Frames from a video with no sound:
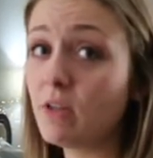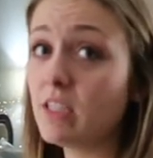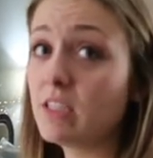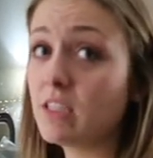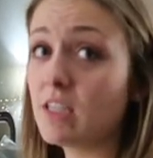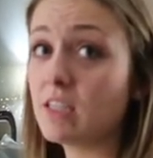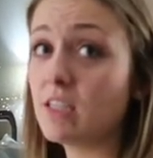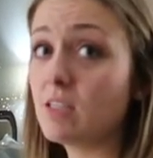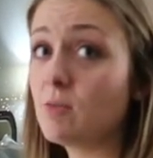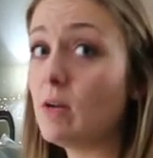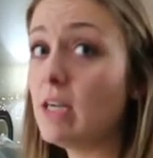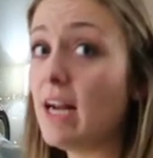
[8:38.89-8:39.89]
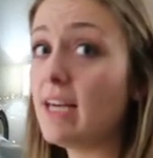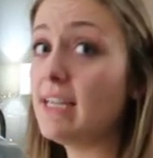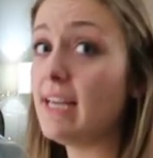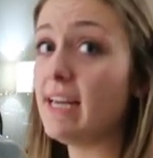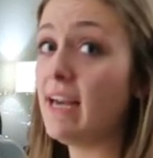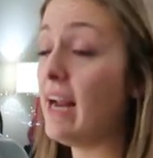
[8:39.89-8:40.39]
I'm doing this is because it's
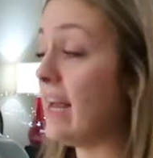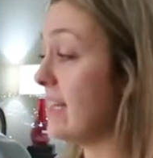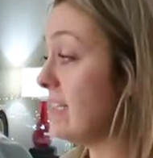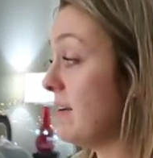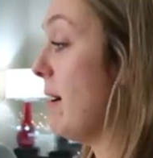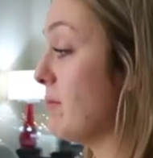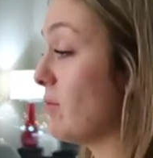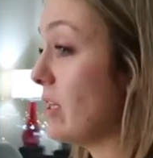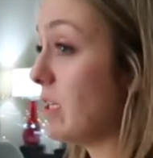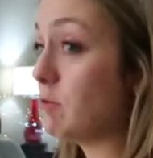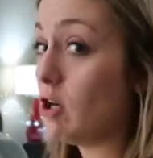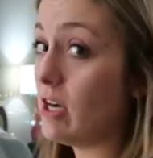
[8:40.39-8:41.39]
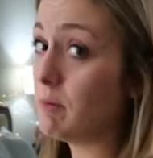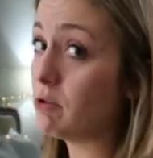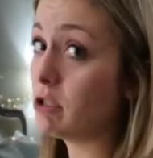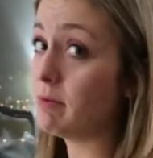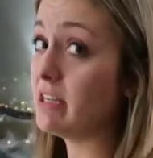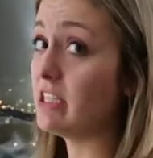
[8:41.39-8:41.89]
2019, and I'm really trying
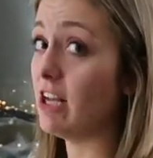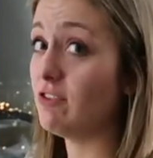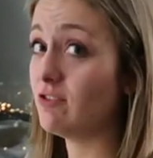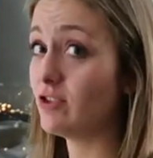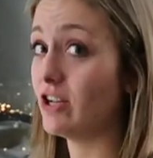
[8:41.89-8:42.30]
to push myself